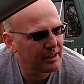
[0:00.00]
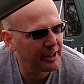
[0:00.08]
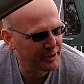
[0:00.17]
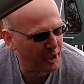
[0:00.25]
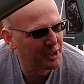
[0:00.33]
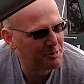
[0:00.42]

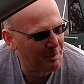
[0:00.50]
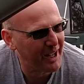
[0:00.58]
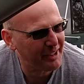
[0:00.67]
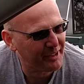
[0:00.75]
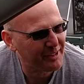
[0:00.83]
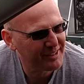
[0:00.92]
It does
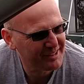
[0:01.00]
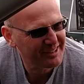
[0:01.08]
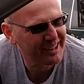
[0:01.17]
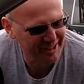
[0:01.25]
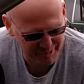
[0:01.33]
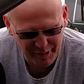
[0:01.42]
matter.
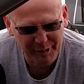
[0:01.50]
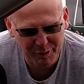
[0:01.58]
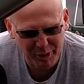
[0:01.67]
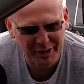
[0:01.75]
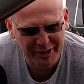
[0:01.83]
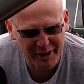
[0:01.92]
It
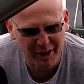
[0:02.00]
really